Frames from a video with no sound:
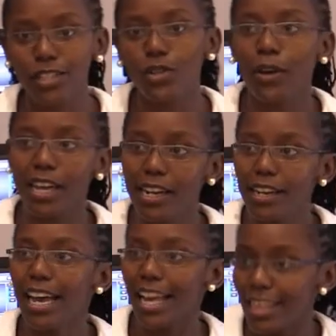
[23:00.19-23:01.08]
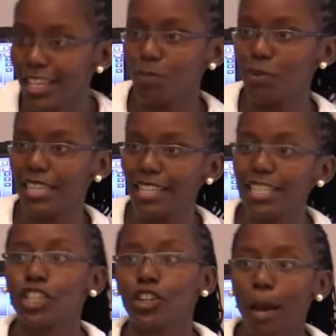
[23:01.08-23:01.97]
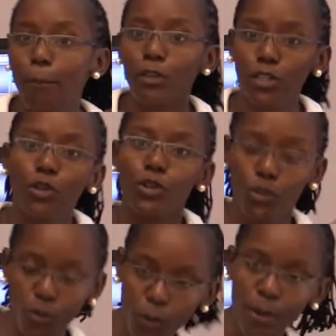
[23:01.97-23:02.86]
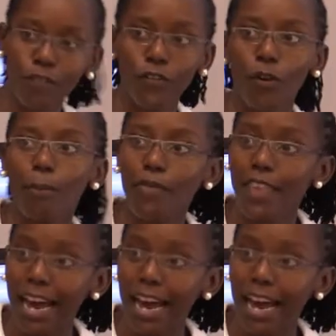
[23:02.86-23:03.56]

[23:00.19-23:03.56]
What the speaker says: So in this presentation, I'm also drawing from